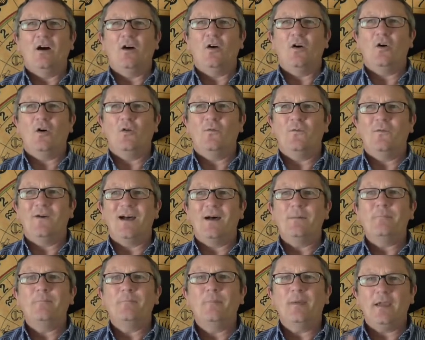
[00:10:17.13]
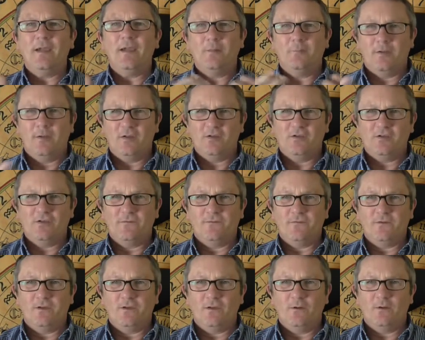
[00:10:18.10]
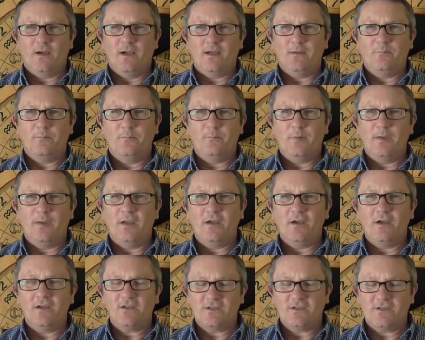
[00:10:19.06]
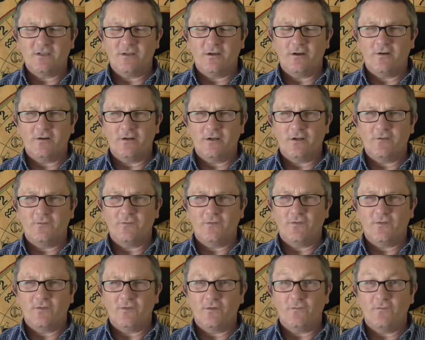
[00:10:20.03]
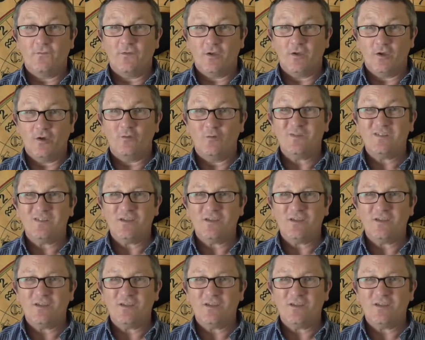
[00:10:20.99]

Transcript: of a bigger picture for you, a bigger scenario for you.